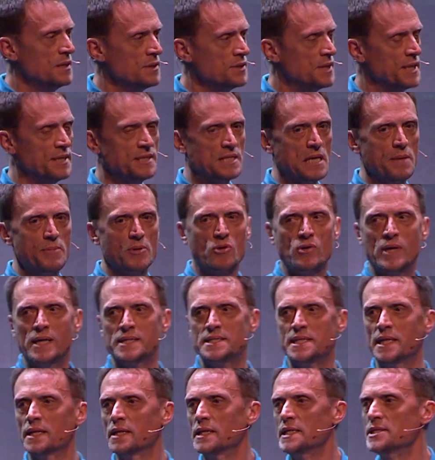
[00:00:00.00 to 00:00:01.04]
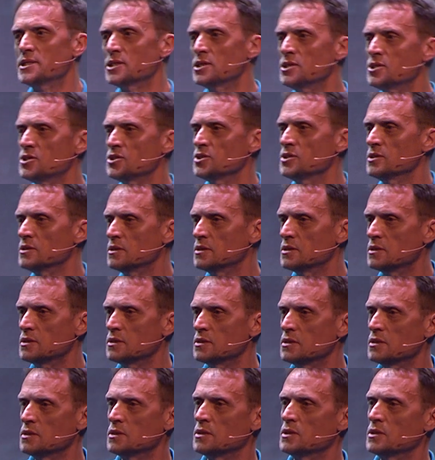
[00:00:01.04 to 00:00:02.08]
than democratic leaders
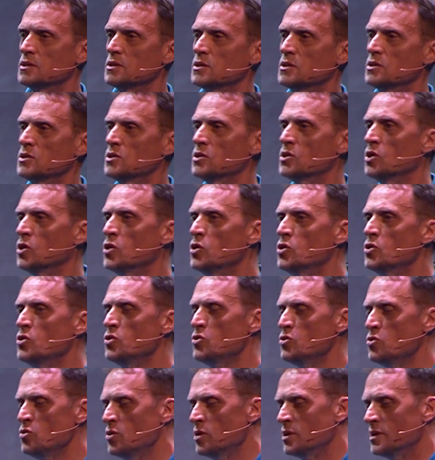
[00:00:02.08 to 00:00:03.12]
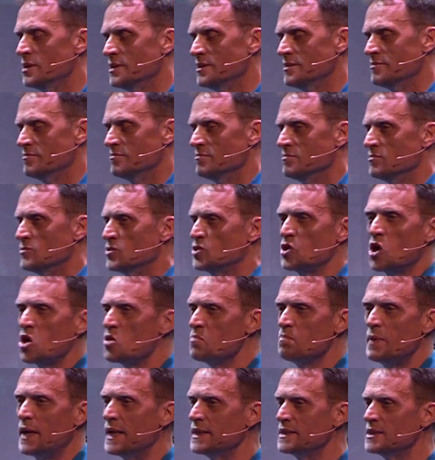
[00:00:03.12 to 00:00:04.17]
who
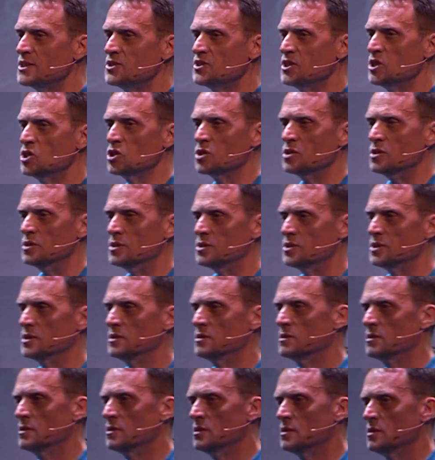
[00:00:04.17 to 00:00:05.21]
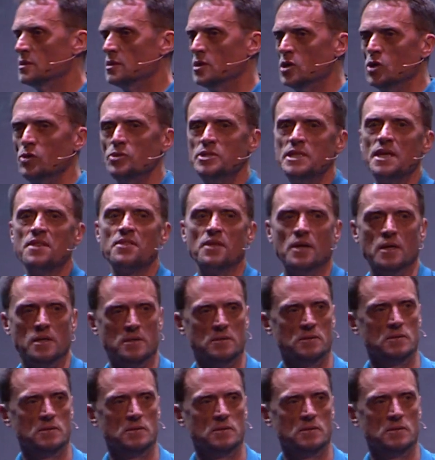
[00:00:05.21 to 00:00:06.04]
don't make decisions, who dither.